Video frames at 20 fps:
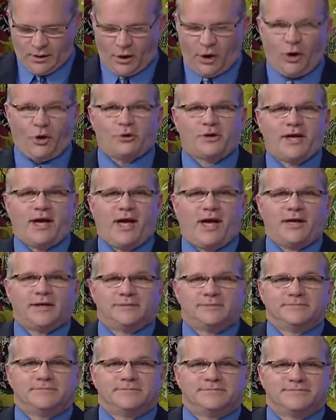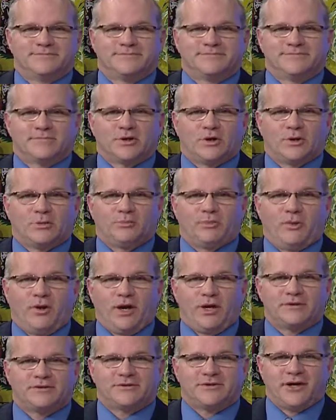Okay. Good
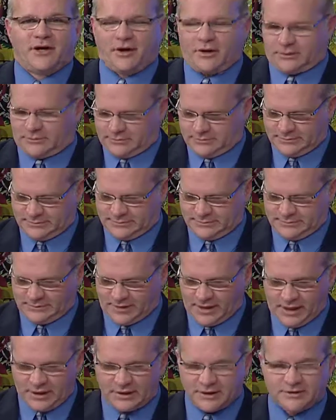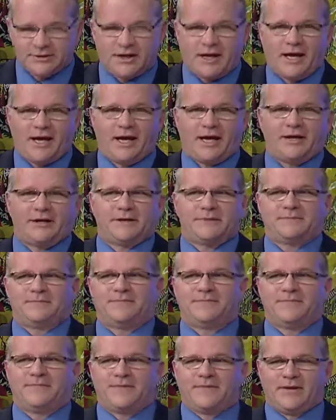points there. Thank you, Diana.
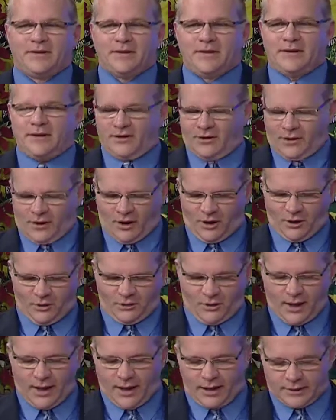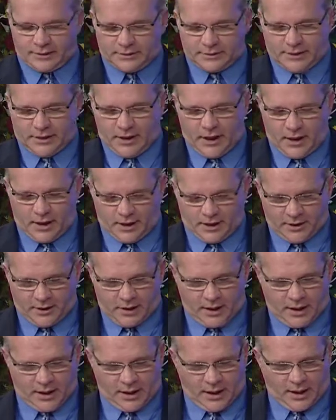All right.
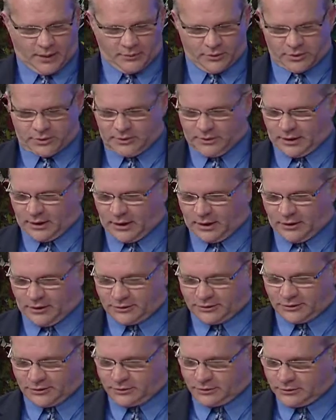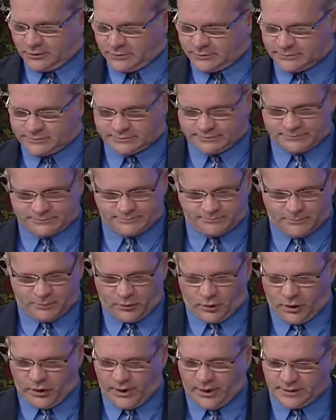I would also,
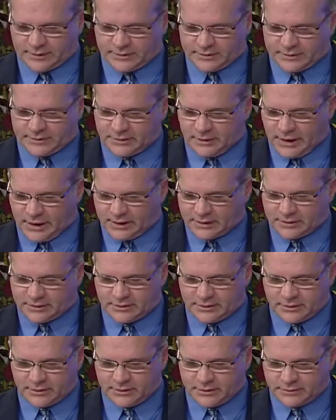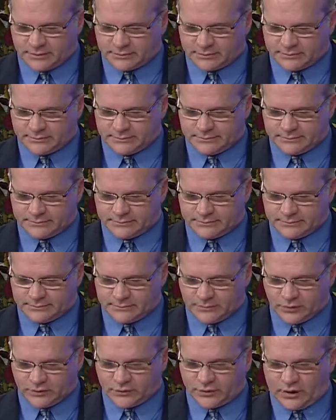
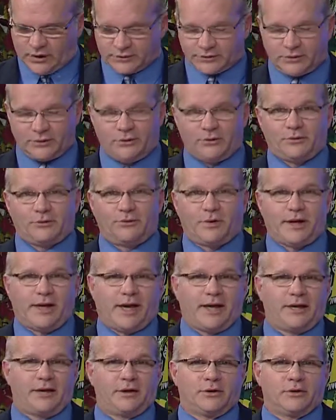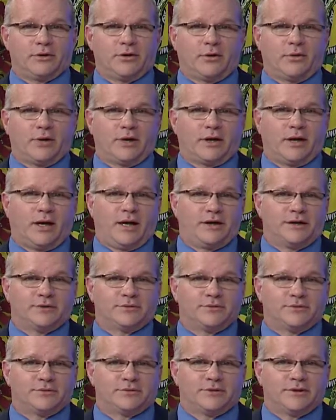there's also what I hear going on
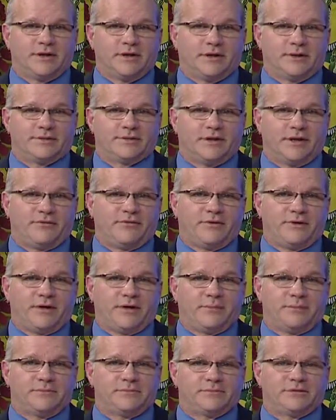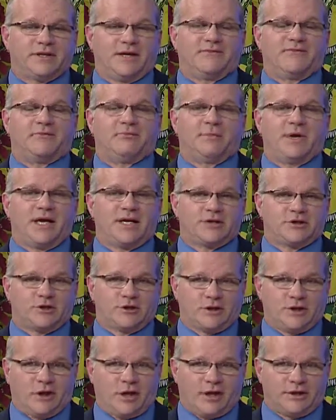is there's a
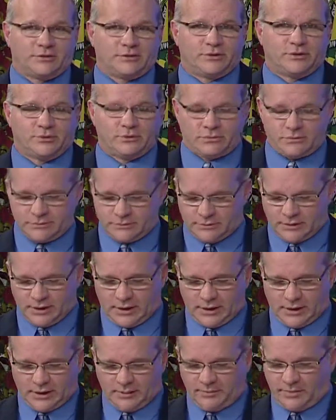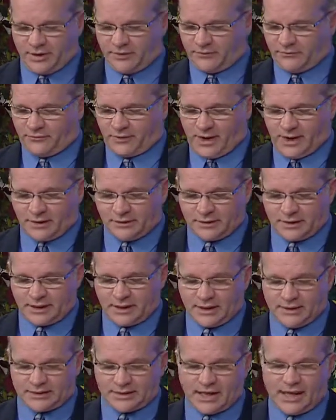defamation lawsuit been filed
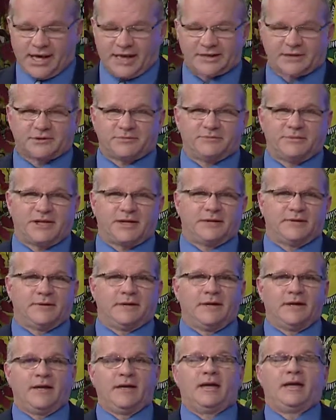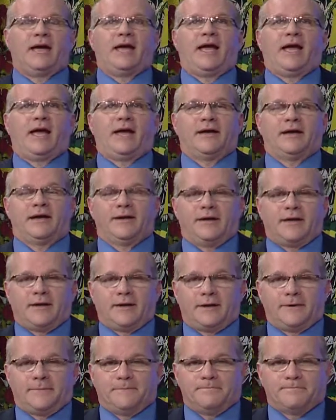against Ask Me
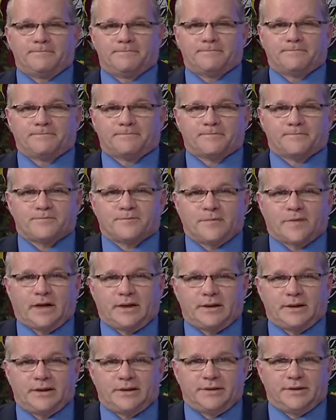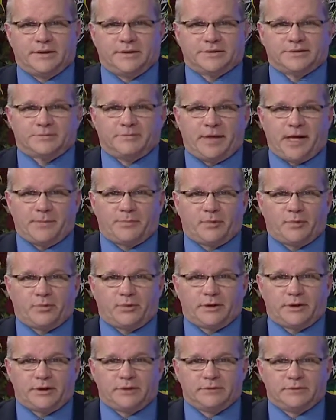in this
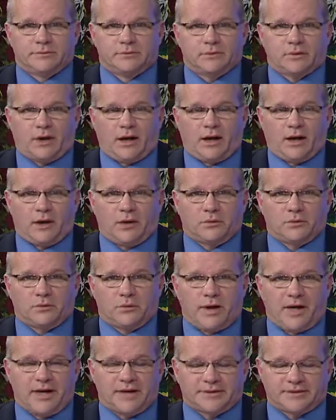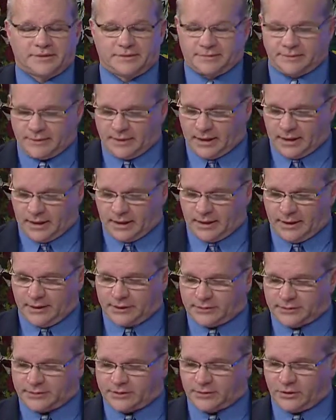Maplewood race.
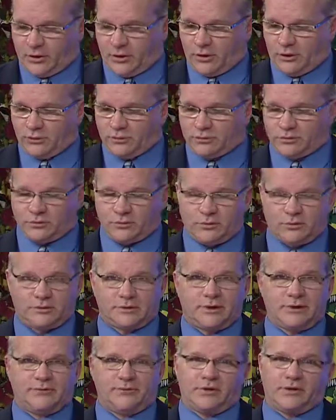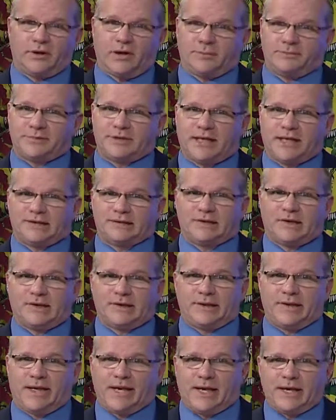So we'll give you updates
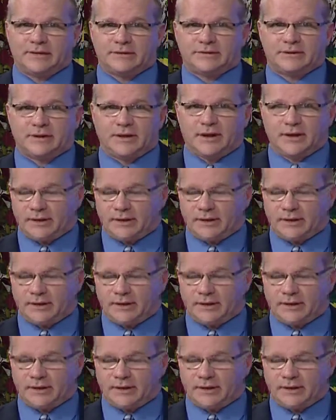on that